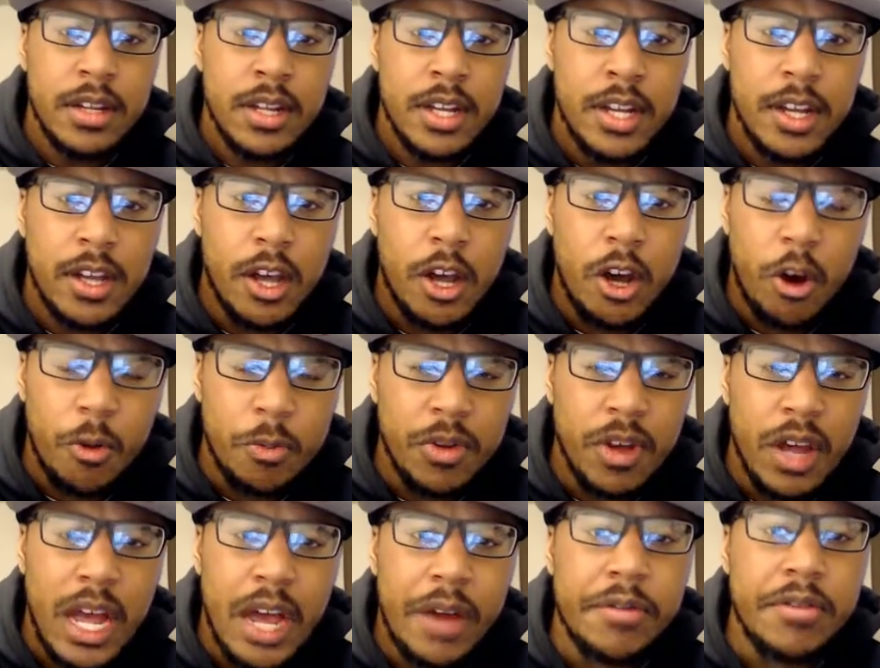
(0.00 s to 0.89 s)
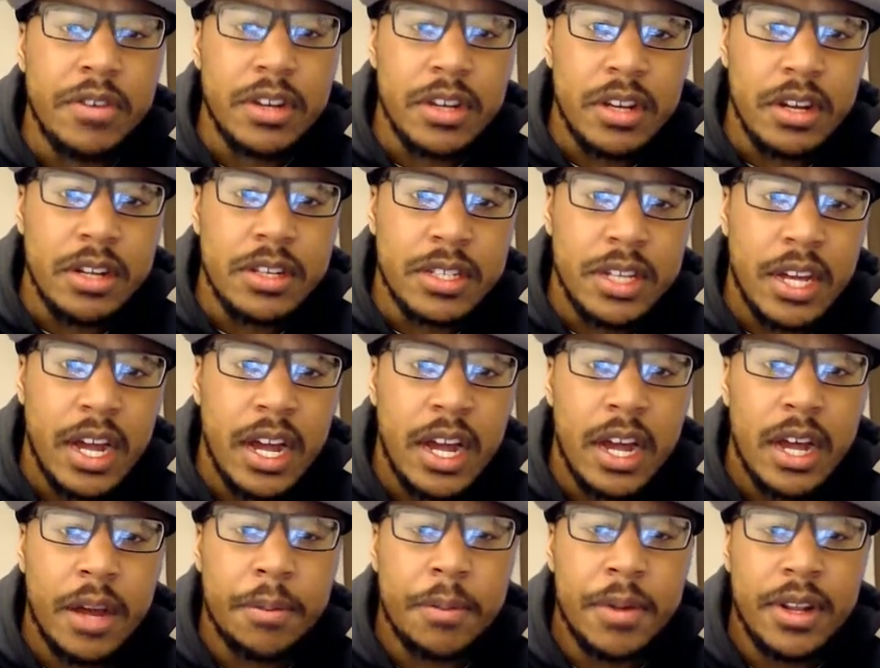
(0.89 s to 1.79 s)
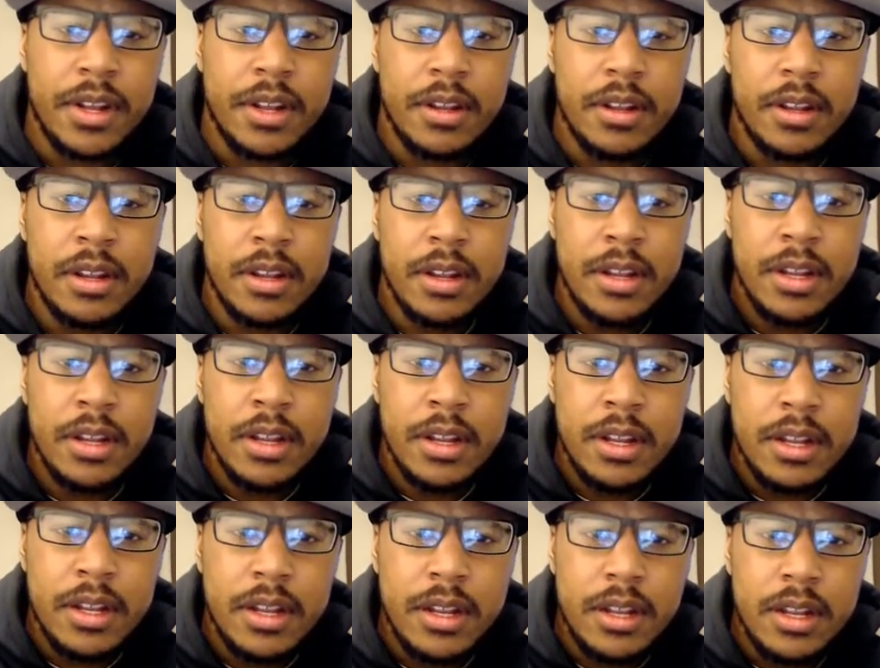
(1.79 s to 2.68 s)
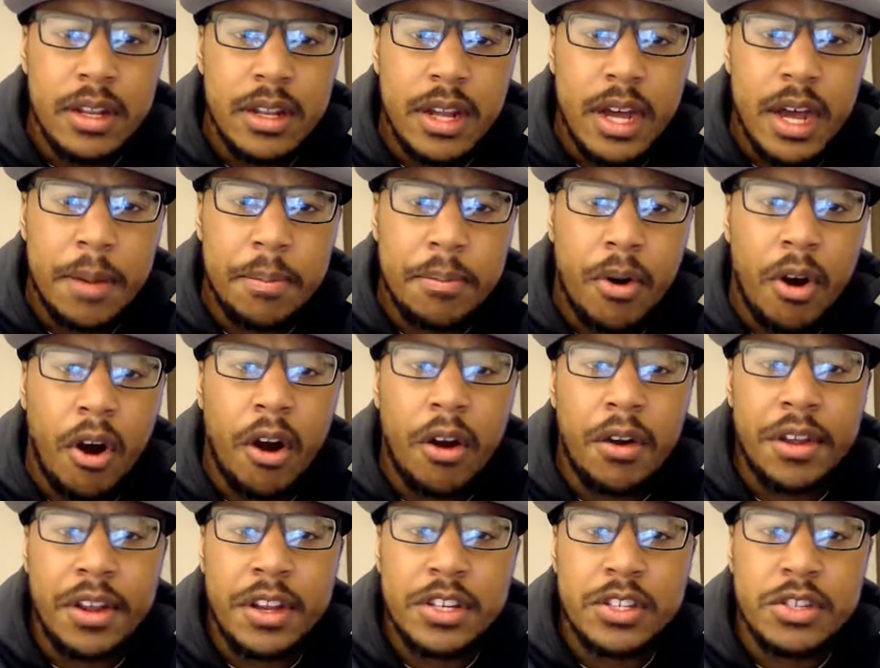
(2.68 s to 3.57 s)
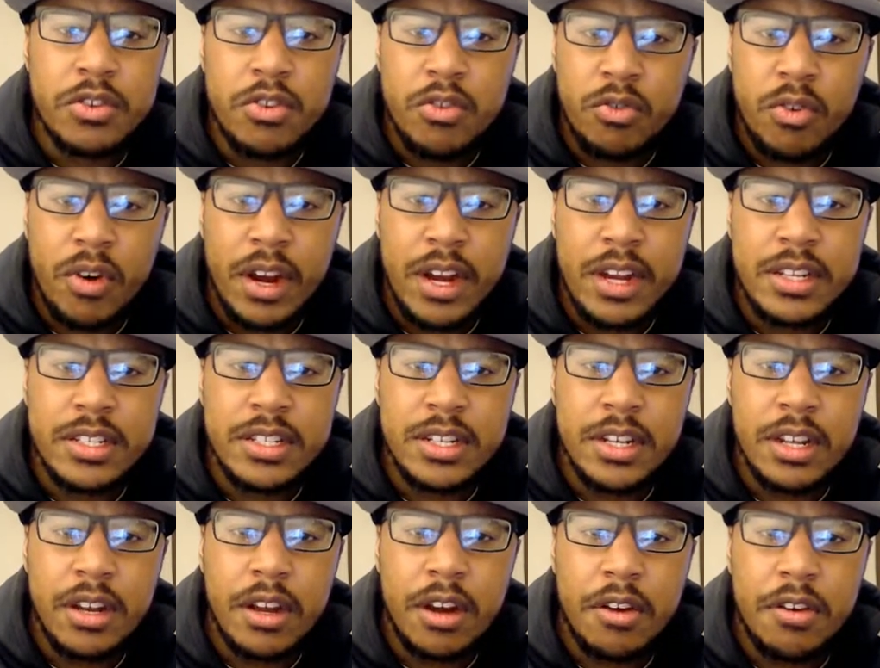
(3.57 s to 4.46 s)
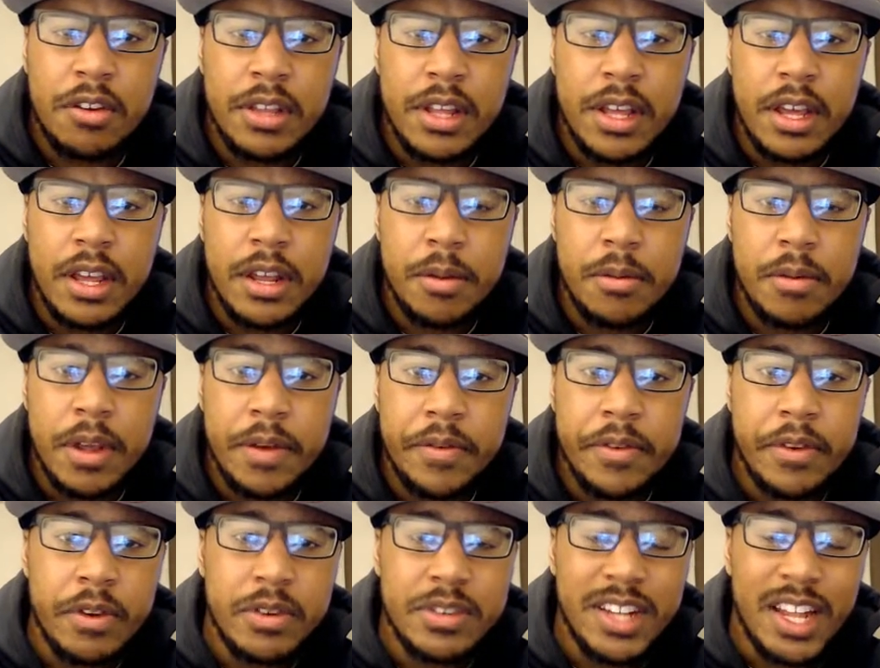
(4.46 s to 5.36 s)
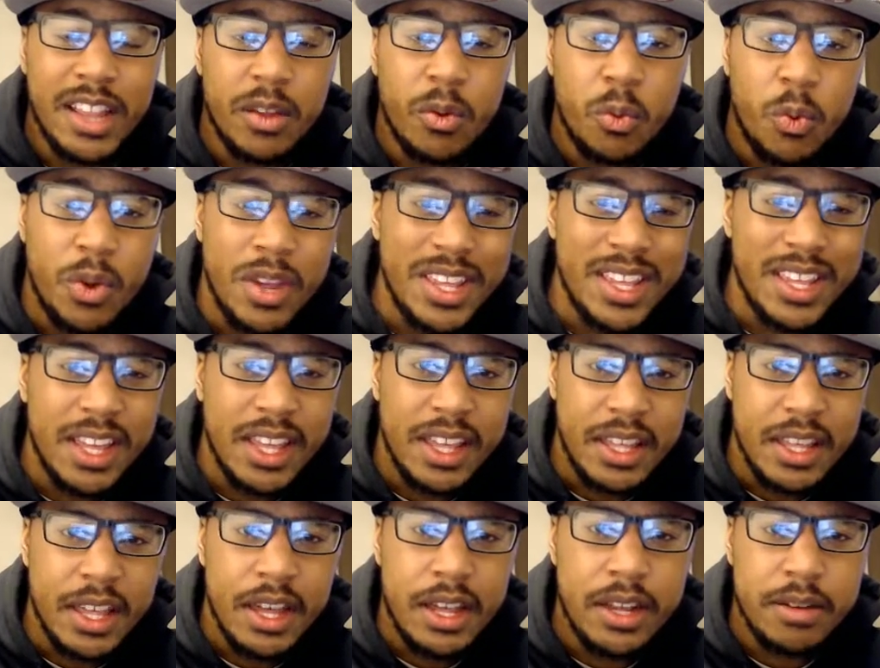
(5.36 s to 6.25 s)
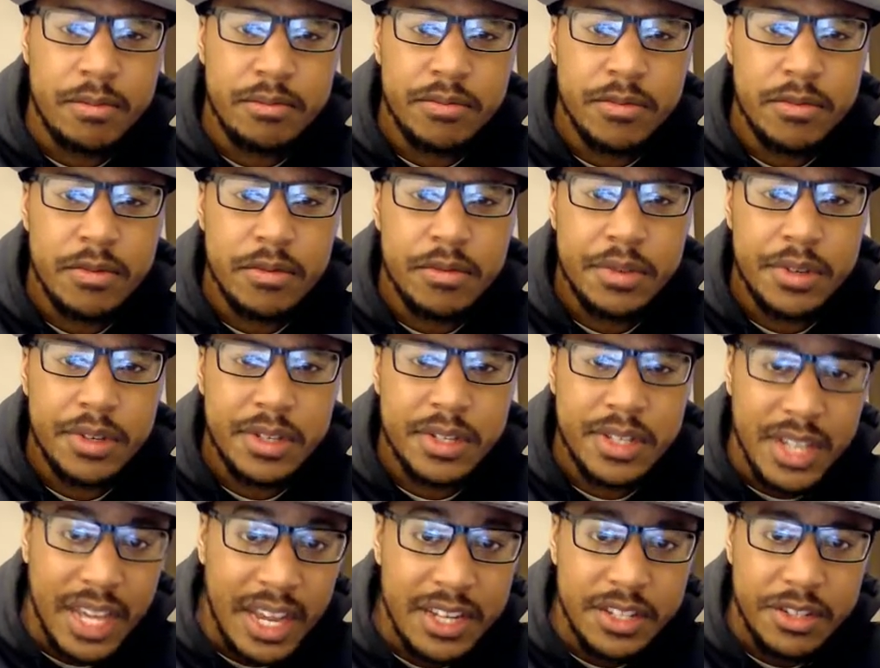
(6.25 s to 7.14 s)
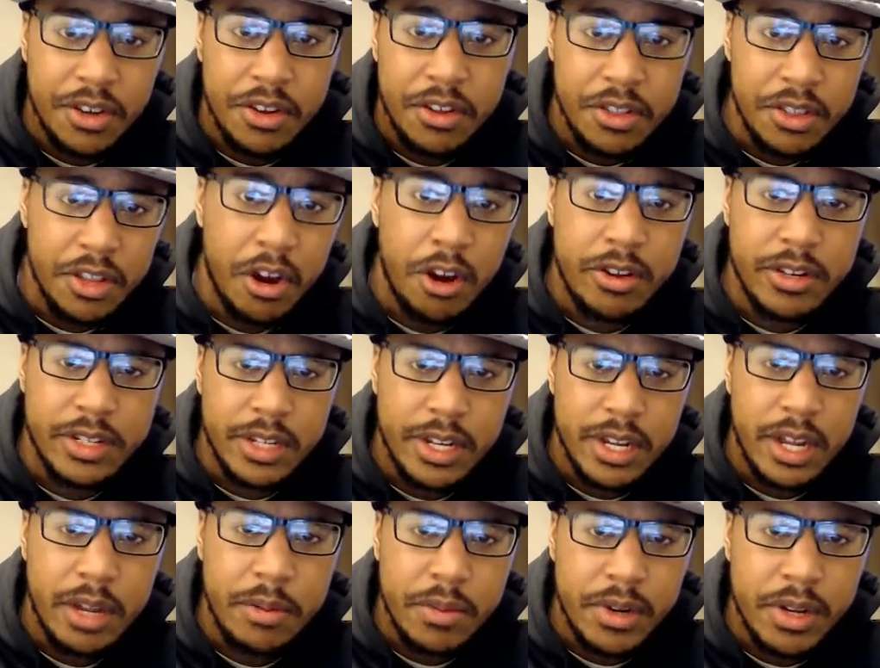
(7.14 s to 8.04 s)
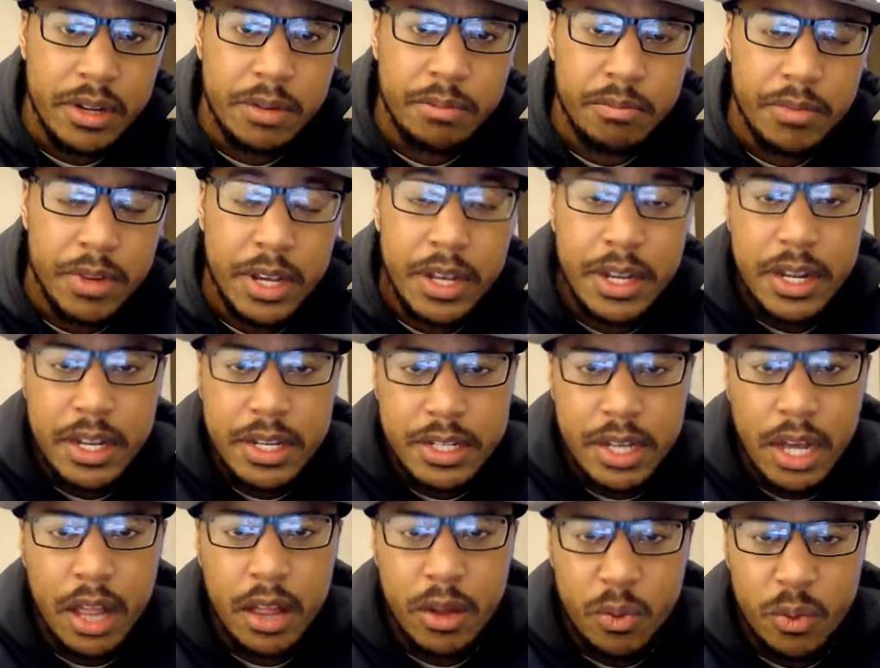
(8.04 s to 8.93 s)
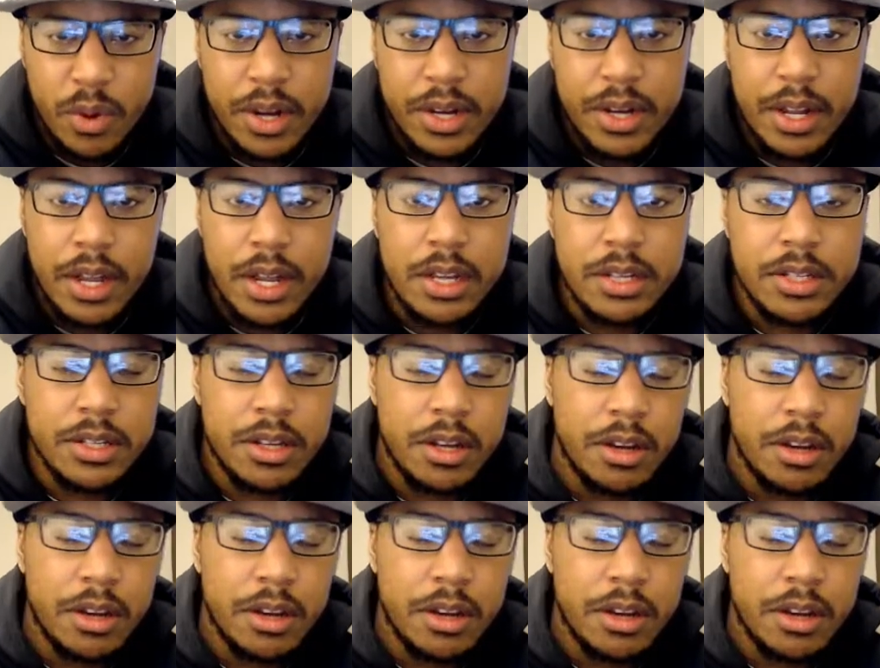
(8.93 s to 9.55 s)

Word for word: I hope y'all having a good time and not partying too crazy and everything, even though it's not the weekend yet. Today is only Thursday, but it is Halloween day, so